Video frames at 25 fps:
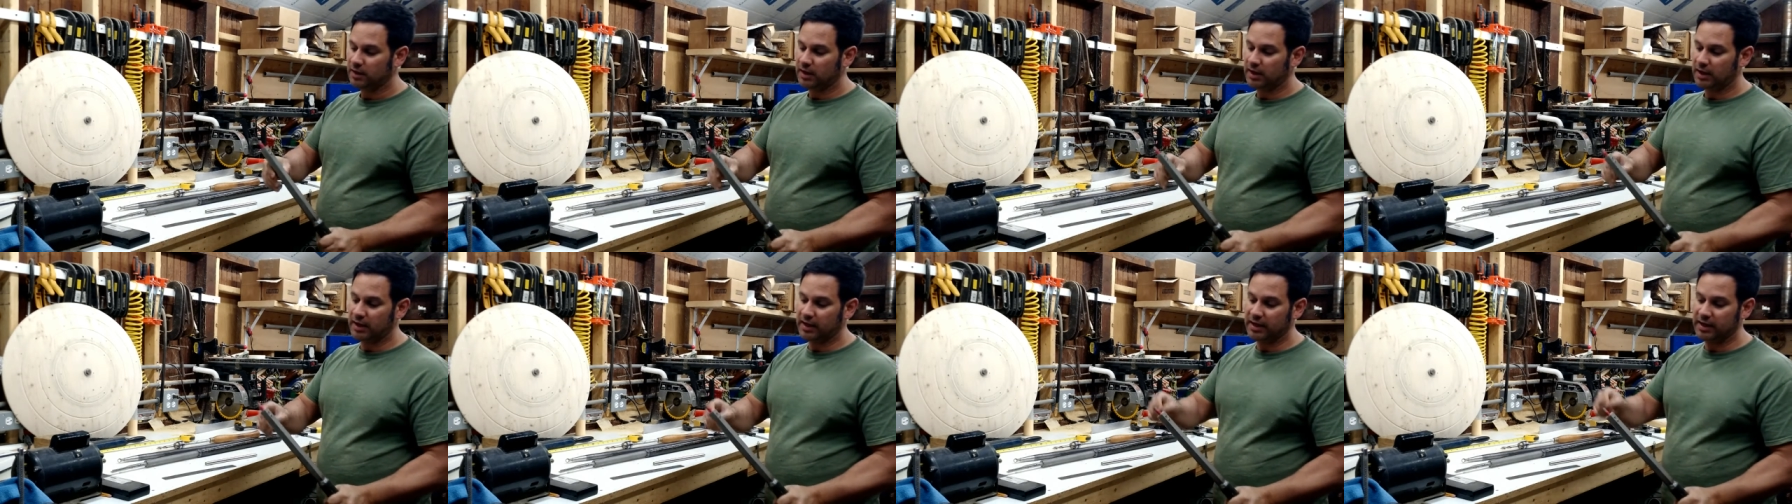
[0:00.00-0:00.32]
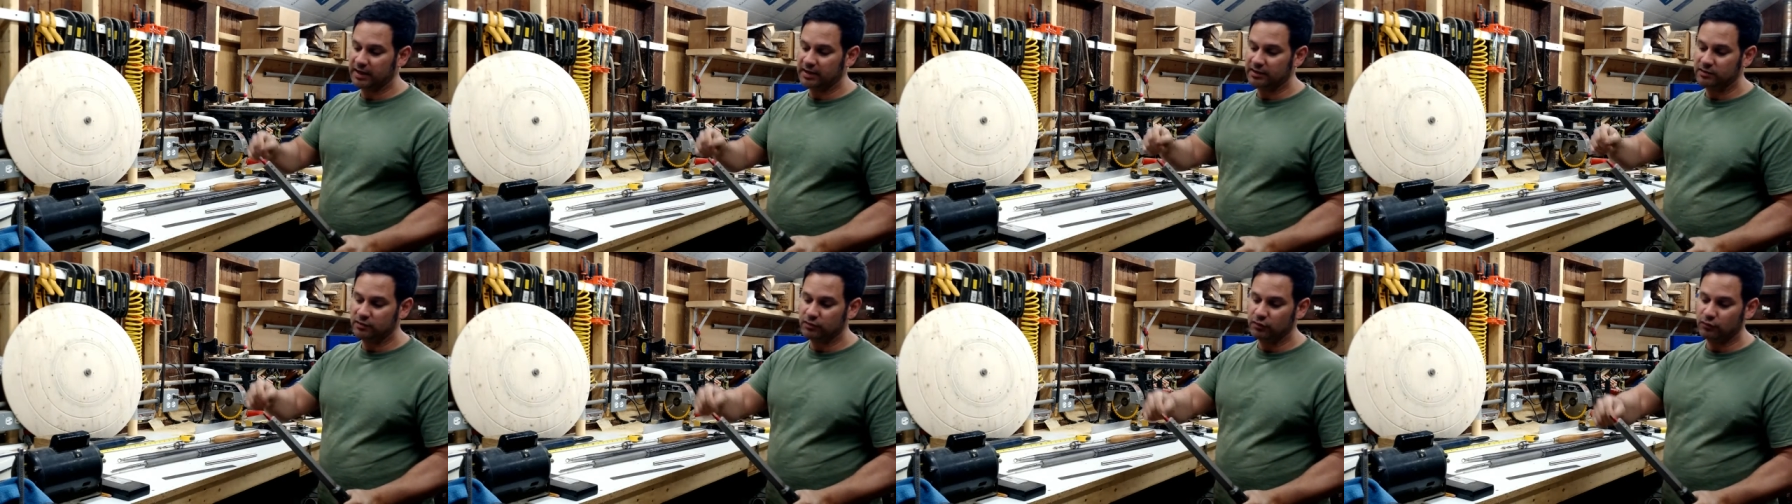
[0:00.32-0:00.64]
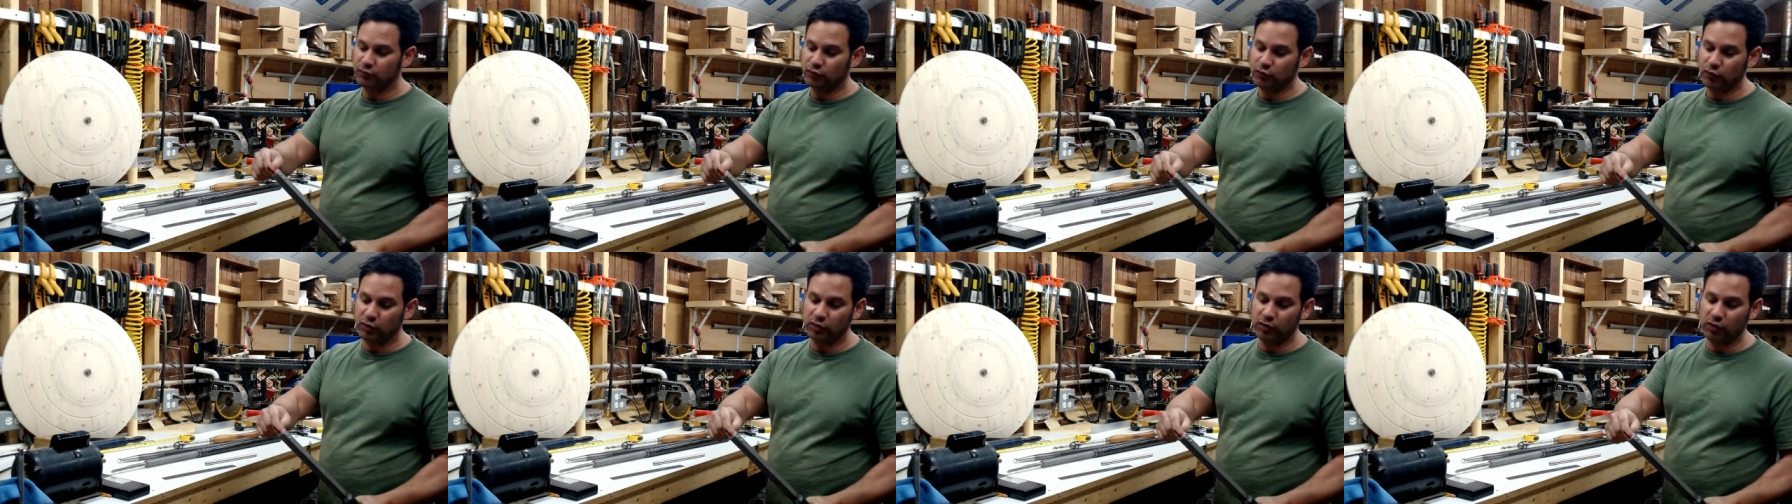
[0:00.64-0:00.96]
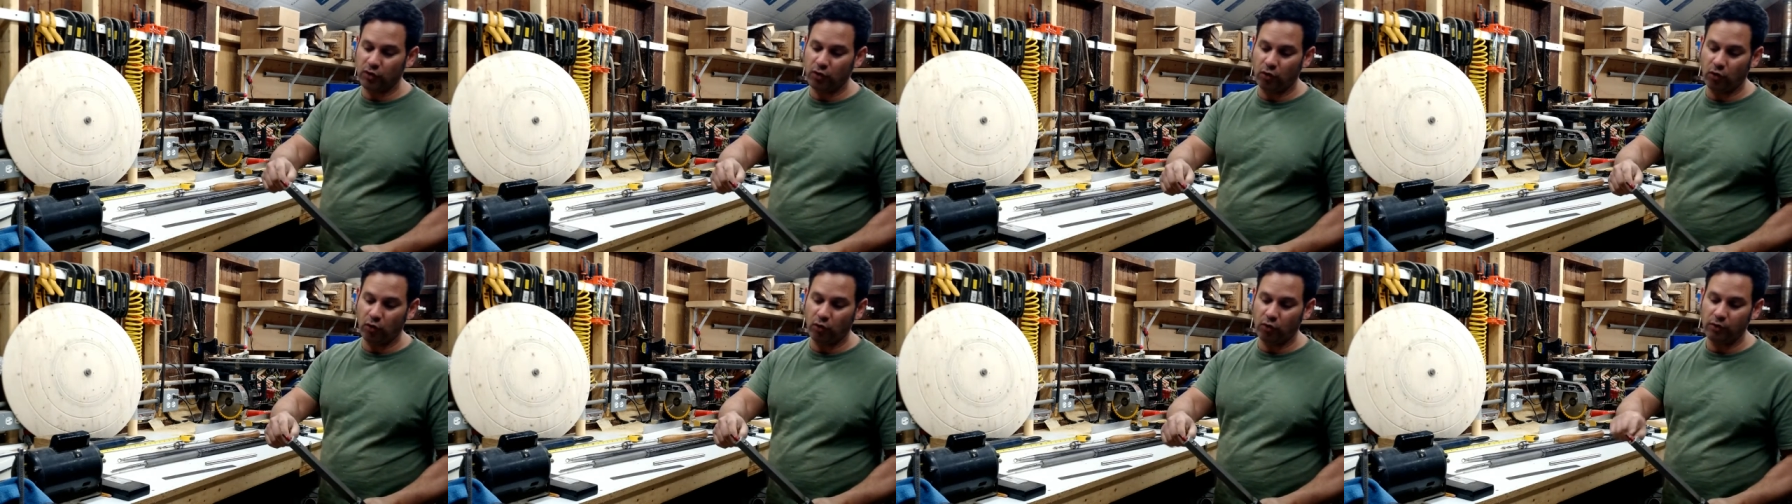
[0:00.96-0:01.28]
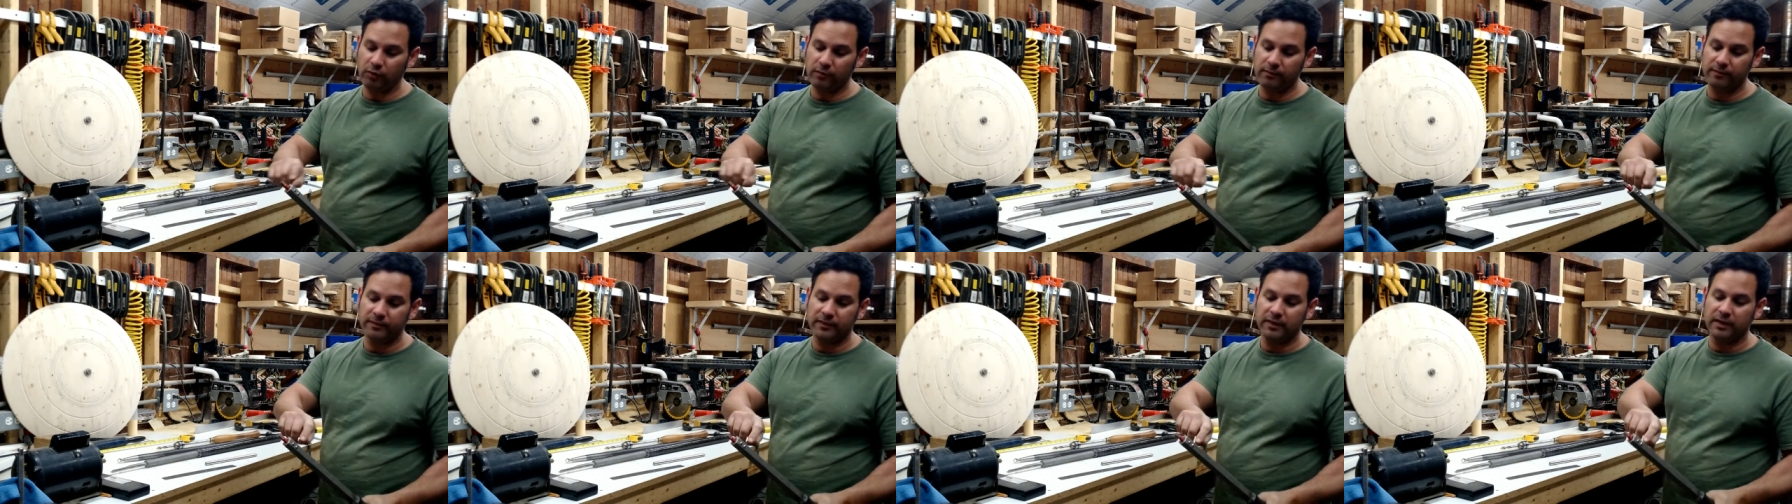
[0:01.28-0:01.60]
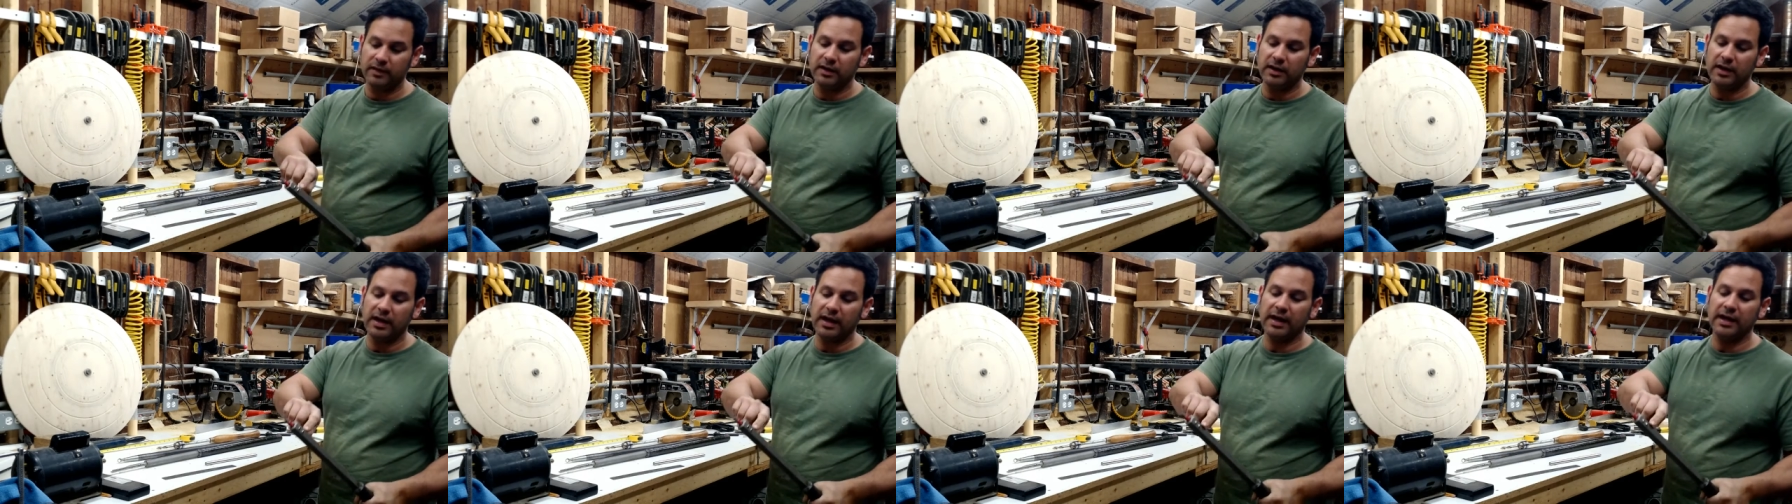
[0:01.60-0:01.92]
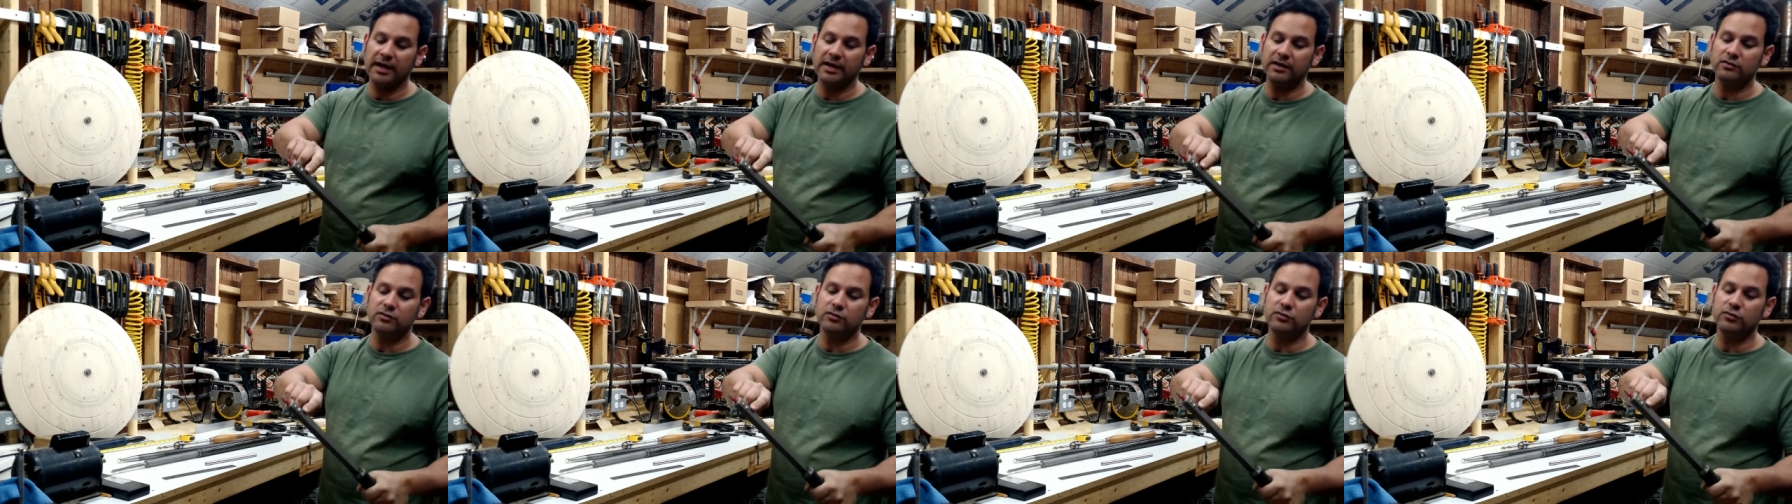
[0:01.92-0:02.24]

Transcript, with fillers: Again, drill the hole and